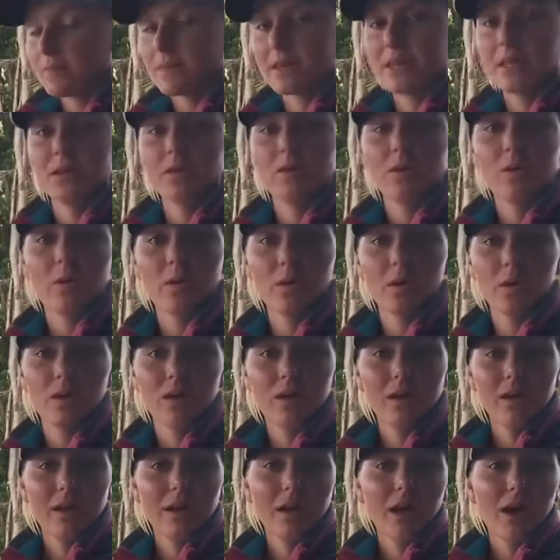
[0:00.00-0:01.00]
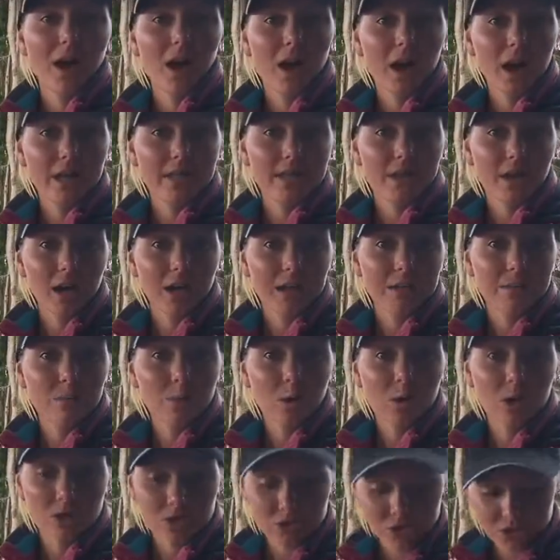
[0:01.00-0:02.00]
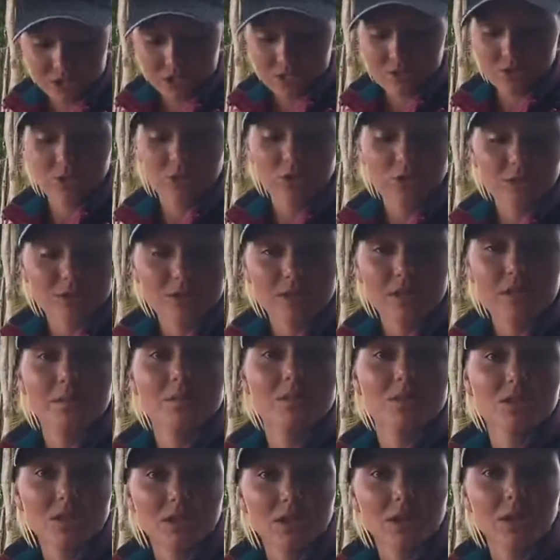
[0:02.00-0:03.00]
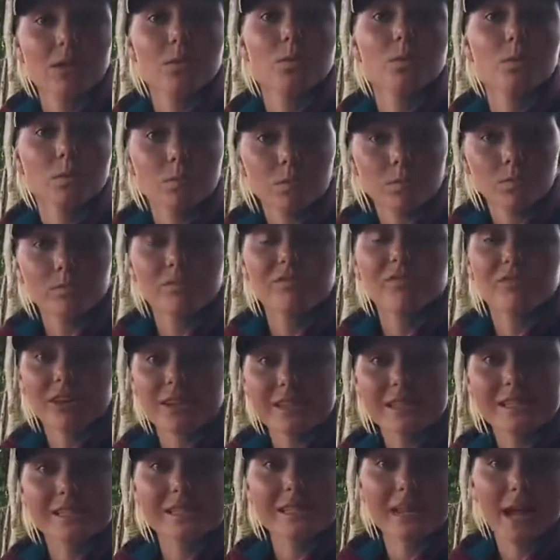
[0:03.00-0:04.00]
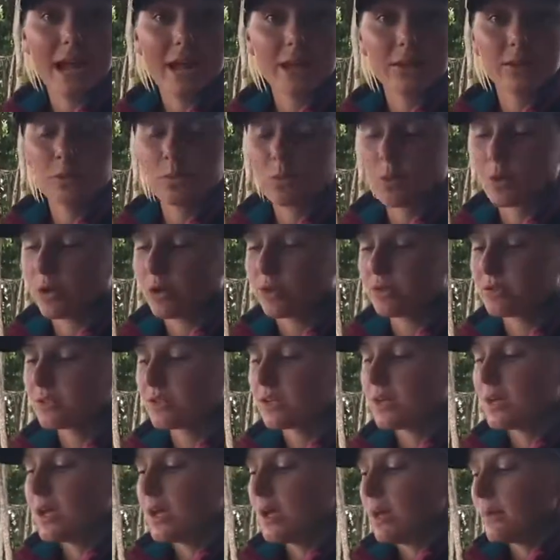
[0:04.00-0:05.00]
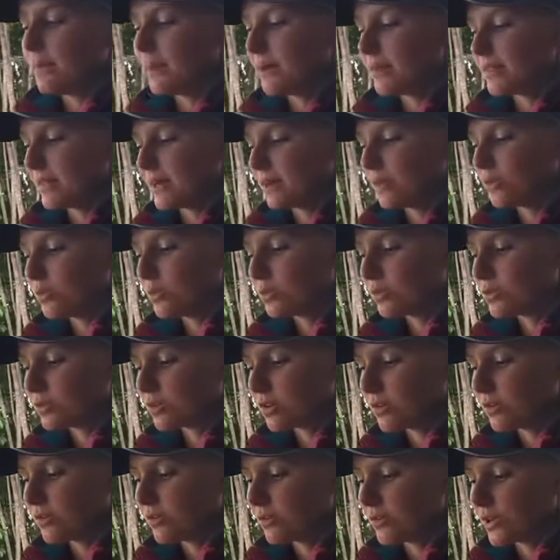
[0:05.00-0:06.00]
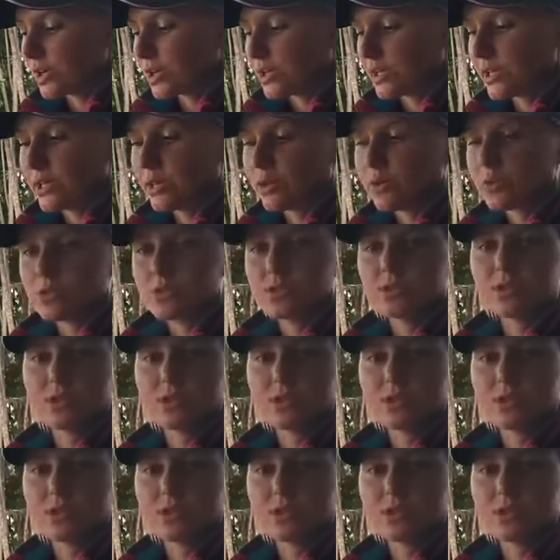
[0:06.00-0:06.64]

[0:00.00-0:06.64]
in your iodine wash and use them to rinse out a wound. But they're also really good